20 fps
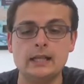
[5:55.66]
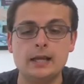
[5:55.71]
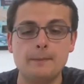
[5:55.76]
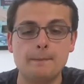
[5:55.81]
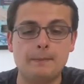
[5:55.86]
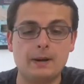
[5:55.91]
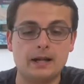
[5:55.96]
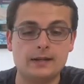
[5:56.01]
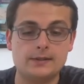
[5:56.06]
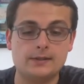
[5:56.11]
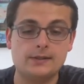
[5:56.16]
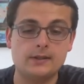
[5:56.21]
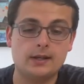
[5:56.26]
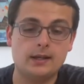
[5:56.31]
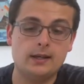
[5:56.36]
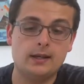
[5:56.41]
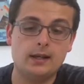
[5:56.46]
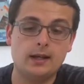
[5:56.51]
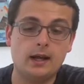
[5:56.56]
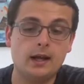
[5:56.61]
But
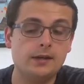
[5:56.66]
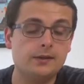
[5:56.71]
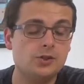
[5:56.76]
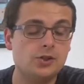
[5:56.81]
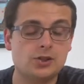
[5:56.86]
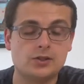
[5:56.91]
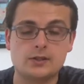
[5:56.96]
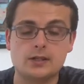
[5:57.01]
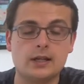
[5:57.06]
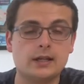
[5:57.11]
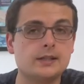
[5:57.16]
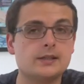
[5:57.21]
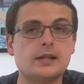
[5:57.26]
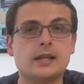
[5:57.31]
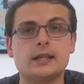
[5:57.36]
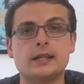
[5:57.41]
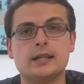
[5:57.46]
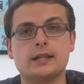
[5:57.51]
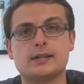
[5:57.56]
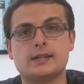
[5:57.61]
I just like
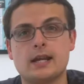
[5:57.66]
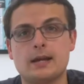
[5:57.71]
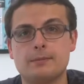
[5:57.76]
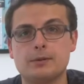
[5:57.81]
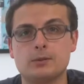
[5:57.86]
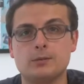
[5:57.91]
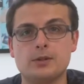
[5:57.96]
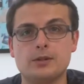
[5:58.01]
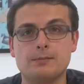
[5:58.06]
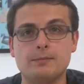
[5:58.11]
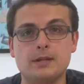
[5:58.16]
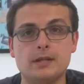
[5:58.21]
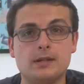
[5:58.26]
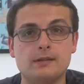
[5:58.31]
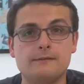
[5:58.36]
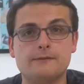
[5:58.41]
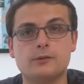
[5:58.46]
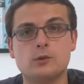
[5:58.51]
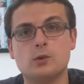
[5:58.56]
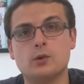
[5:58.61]
taking a tablet with me
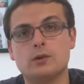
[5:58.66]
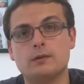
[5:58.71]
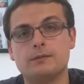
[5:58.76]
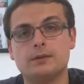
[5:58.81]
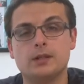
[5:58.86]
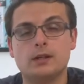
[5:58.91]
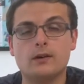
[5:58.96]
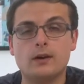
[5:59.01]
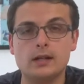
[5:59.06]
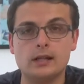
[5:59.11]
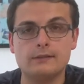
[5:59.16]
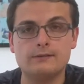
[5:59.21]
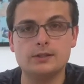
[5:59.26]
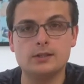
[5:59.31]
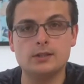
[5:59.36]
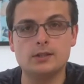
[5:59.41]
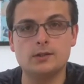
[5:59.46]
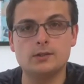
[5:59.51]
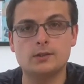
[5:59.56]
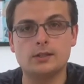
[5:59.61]
for, you know, I live in
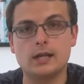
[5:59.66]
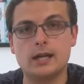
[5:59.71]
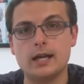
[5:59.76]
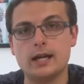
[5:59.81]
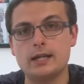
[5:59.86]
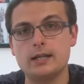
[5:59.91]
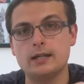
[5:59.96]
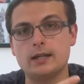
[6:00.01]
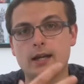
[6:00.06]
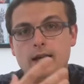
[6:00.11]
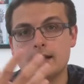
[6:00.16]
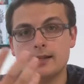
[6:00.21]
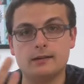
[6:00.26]
the UK.